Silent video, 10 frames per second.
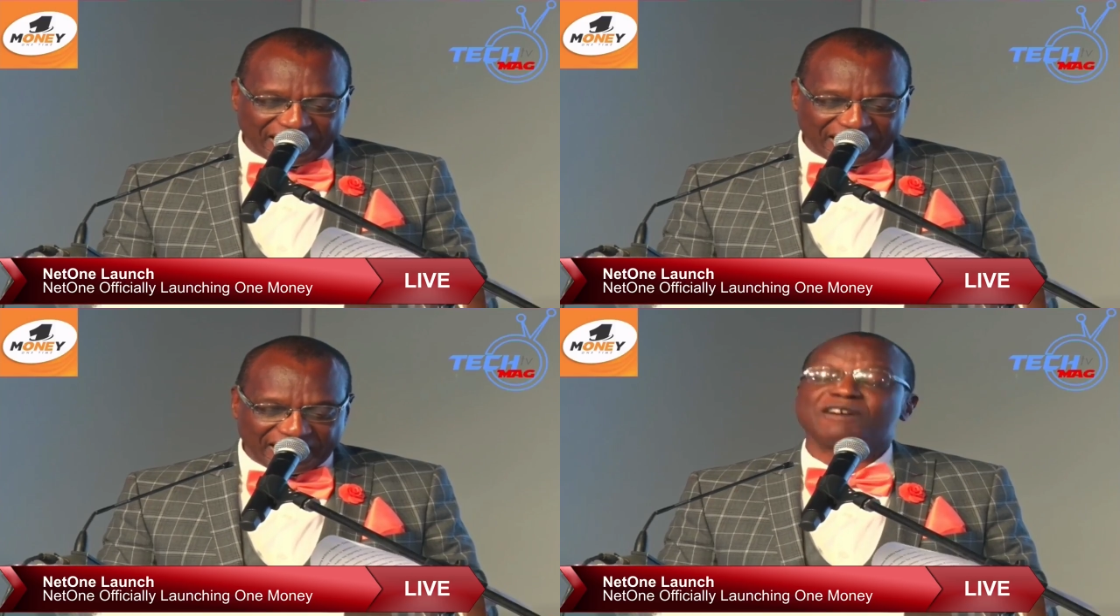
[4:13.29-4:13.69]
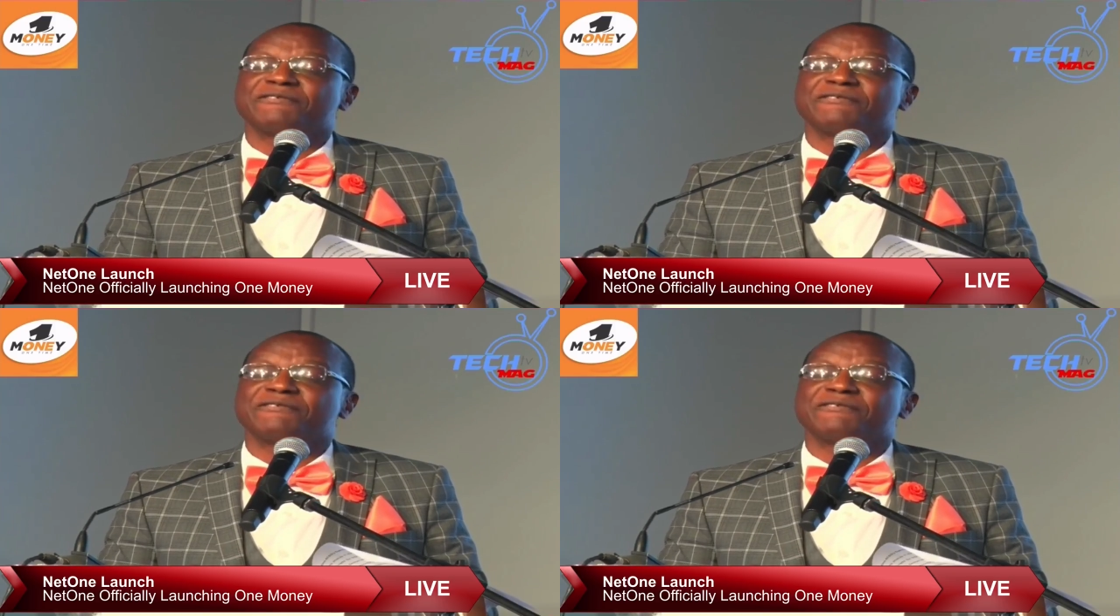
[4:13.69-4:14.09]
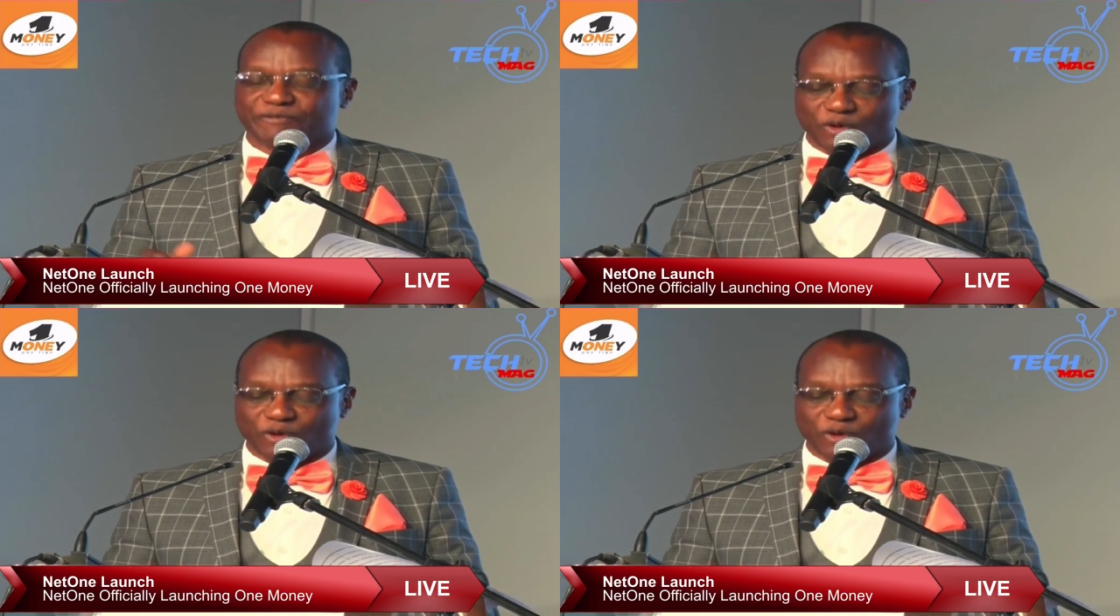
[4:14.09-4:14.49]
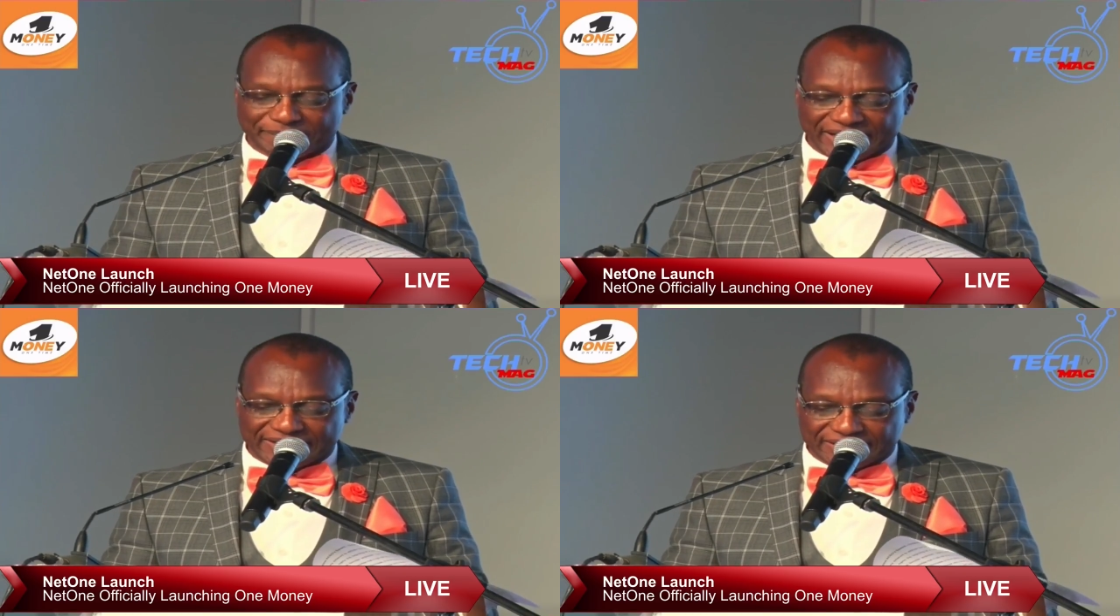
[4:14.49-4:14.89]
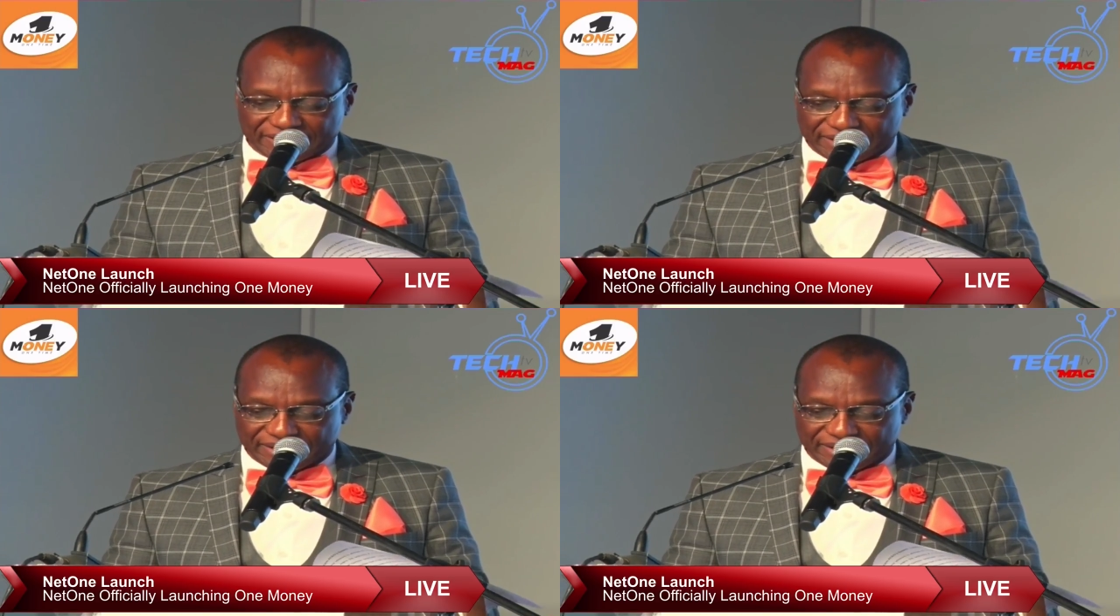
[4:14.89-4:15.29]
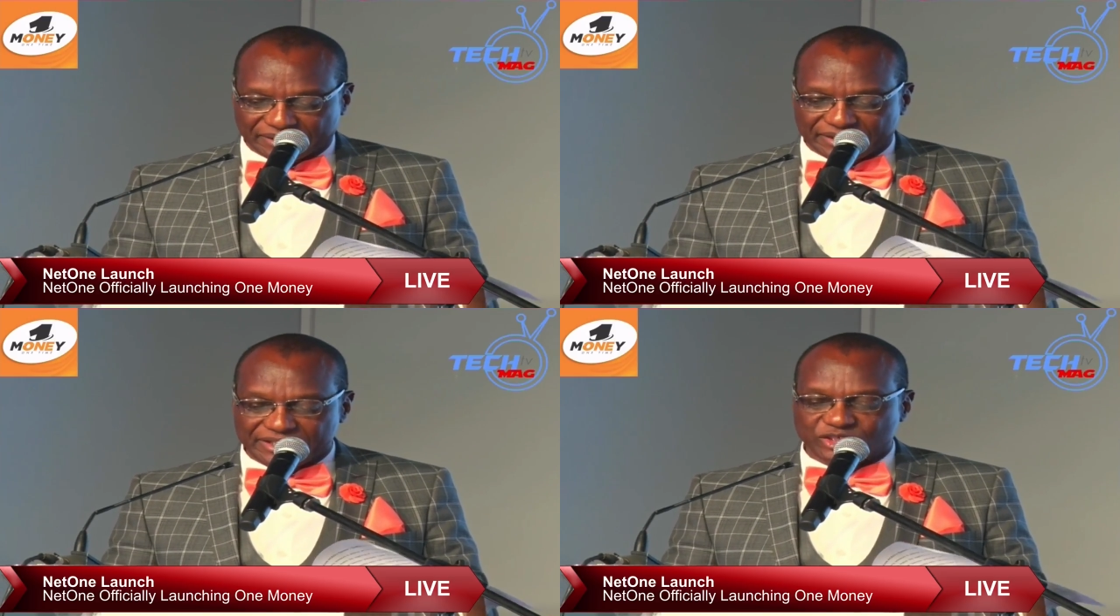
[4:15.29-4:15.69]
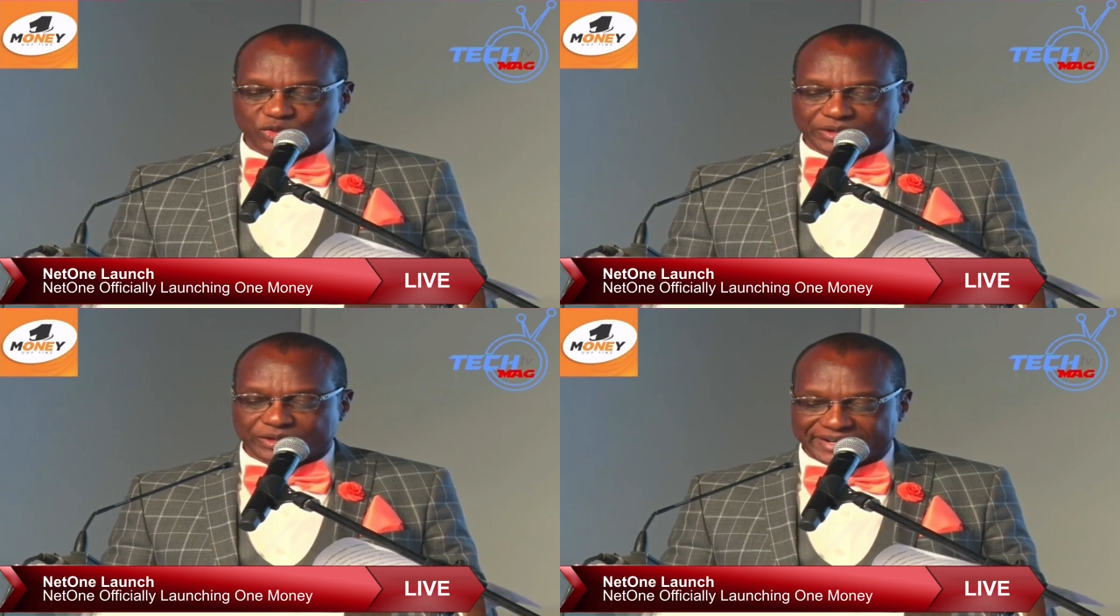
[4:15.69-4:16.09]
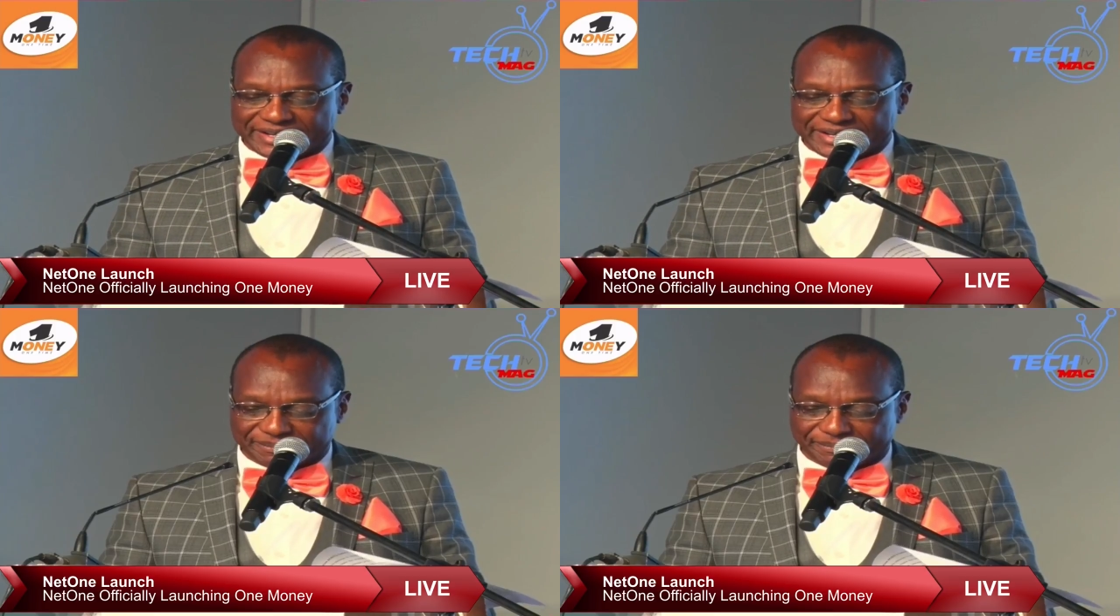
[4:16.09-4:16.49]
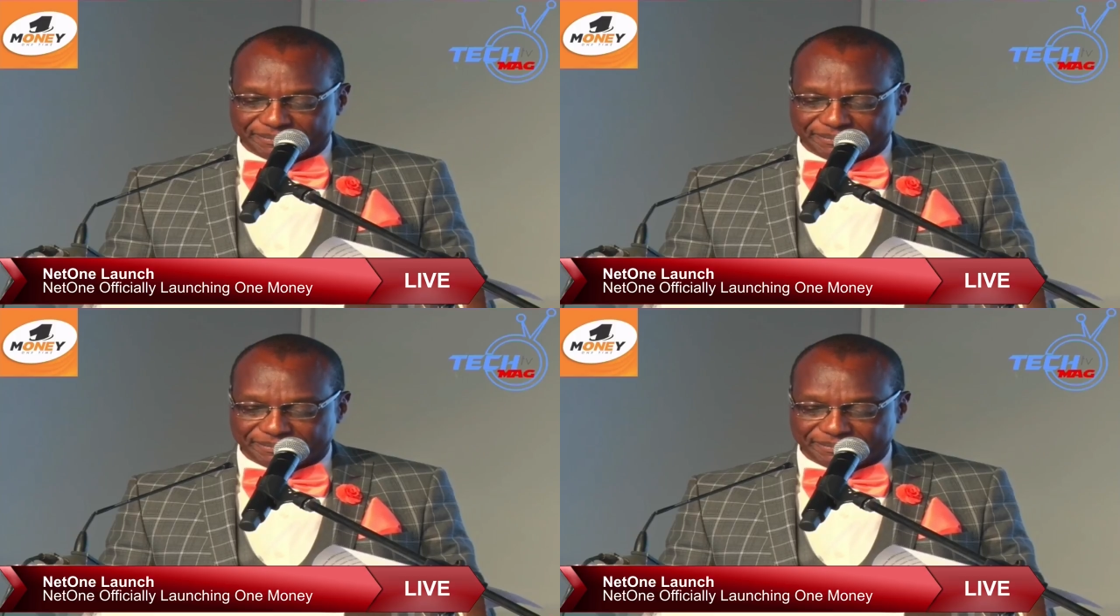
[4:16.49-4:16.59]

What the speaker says: Our vision for One Money is to create